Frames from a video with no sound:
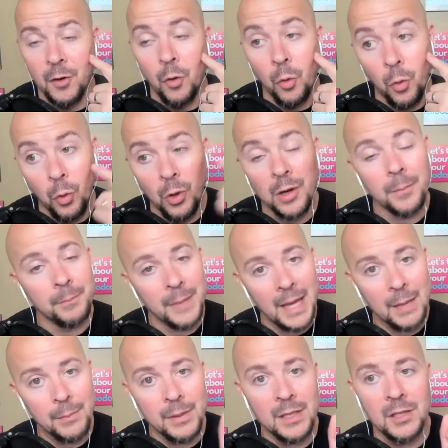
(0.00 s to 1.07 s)
Or
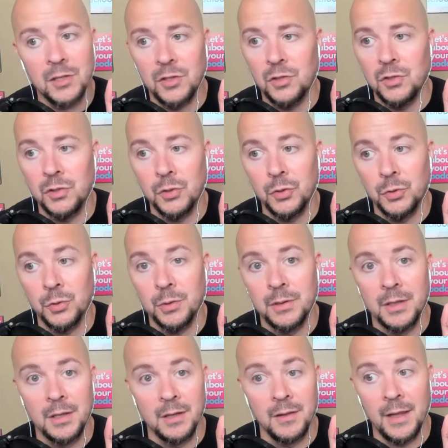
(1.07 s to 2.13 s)
maybe you do
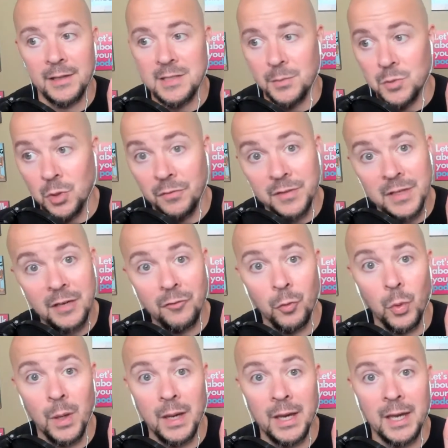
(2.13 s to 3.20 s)
like some sort of
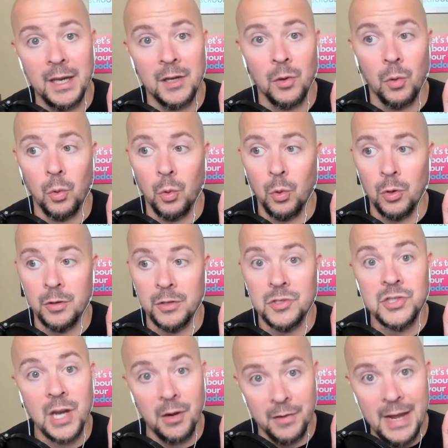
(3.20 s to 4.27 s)
giveaway or
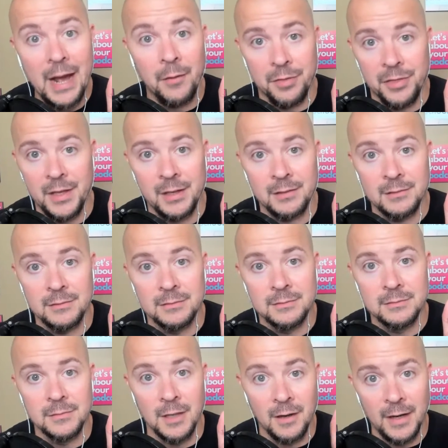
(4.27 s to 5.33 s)
share it out thing.
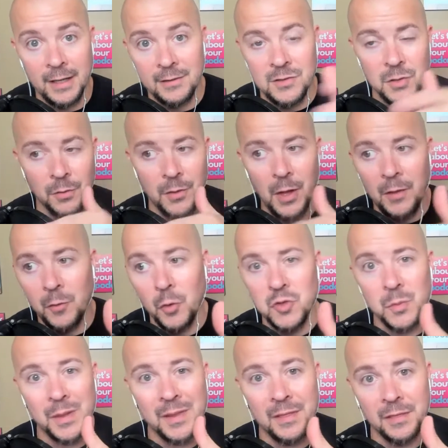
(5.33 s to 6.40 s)
All right. So those would
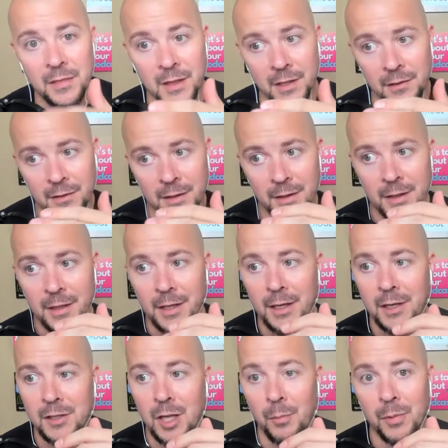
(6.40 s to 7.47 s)
be the
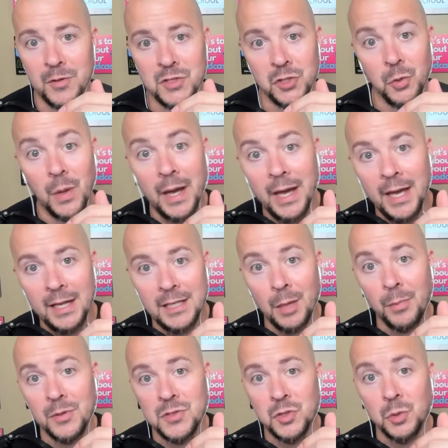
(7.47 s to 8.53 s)
number 2A and
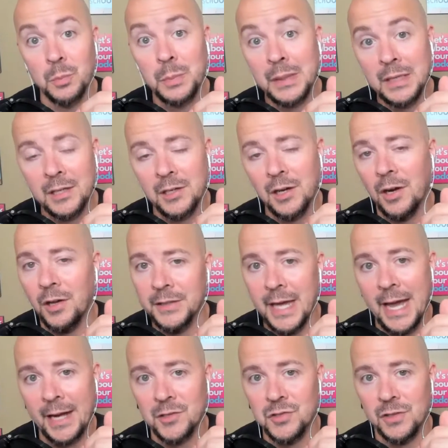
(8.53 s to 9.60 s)
number 2B call to
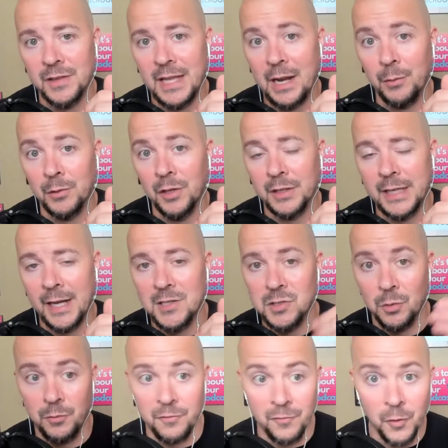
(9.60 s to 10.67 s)
action that I would look at.
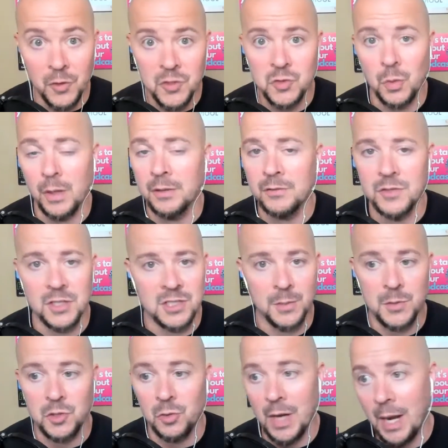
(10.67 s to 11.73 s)
So first one, just
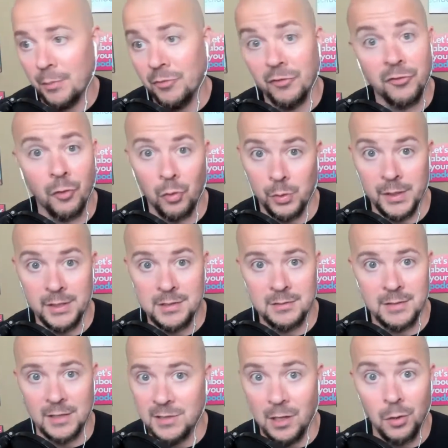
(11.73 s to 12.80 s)
subscribe for 4 weeks.
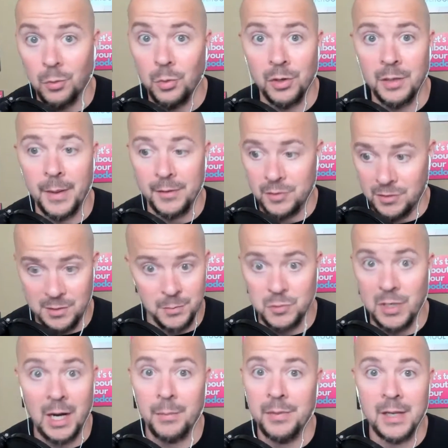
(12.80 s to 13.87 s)
That's all we're worried about. Just
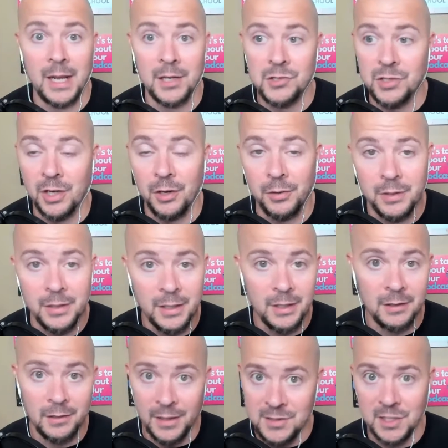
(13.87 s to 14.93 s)
subscribe to the dang show.
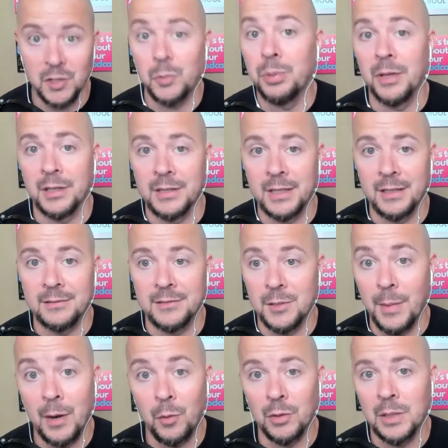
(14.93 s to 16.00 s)
Let's get you plugged in to
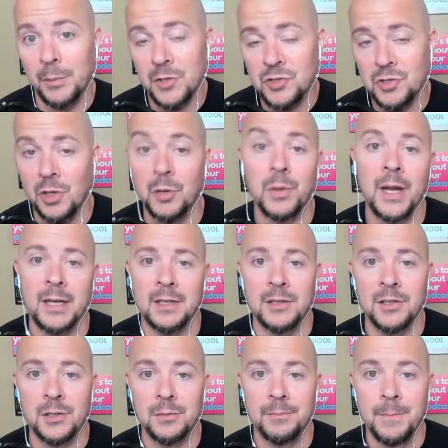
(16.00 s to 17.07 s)
my world. Let me show you what I can
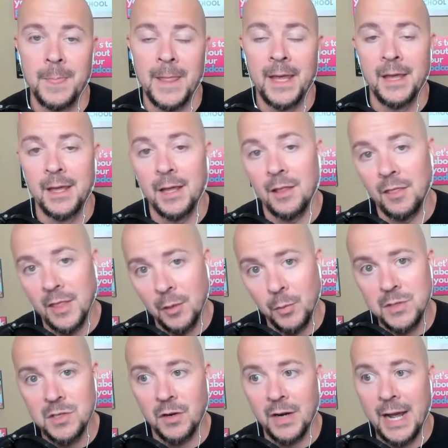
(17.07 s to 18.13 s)
do. Then
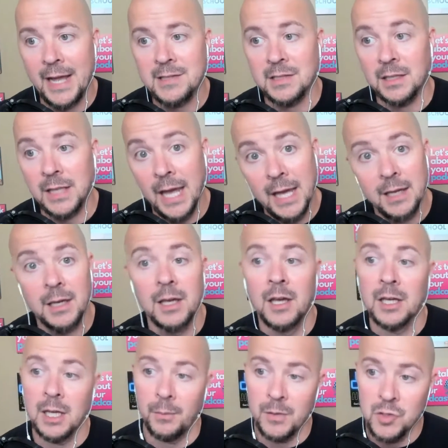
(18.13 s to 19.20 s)
we start asking, hey,
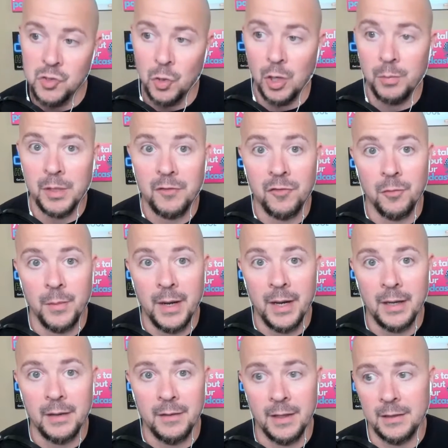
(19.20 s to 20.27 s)
come and join me for
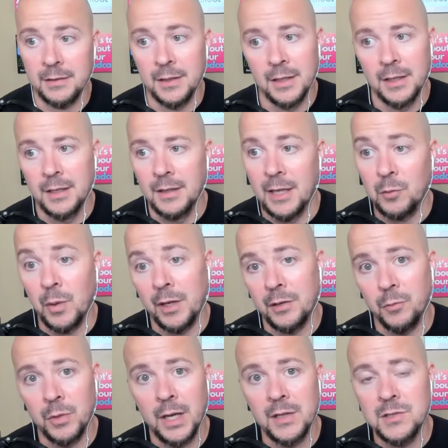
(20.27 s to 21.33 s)
my
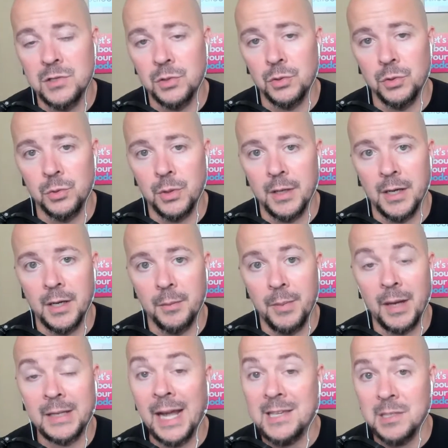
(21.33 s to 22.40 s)
when I do
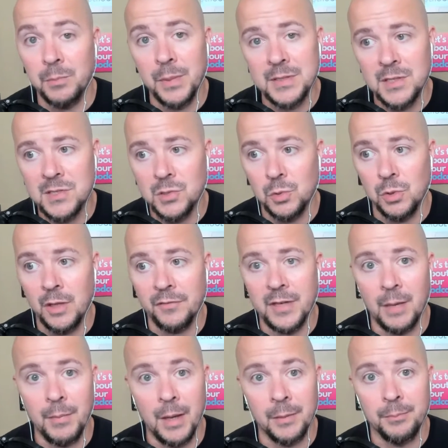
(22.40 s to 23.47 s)
podcasting business school, I've
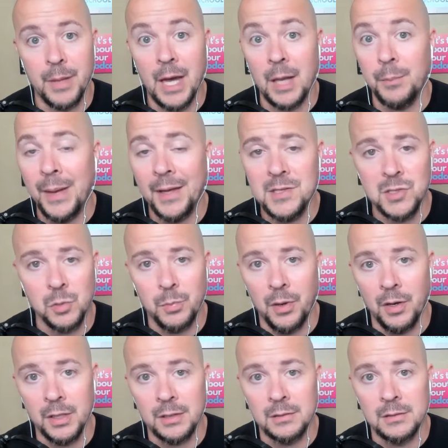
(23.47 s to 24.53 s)
got my Pod Pal Zoom
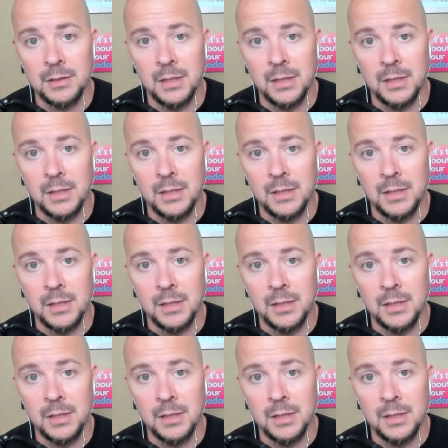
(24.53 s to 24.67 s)
party.